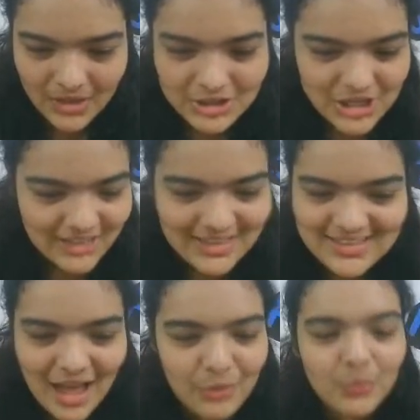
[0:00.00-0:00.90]
Check this
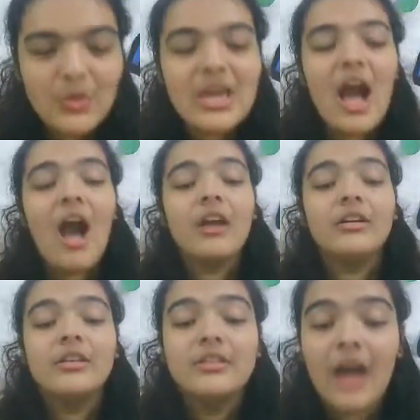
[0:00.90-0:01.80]
out. We are
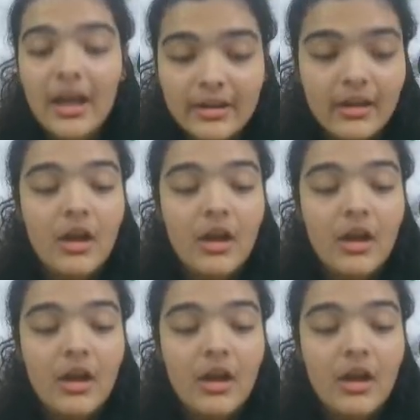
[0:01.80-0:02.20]
done.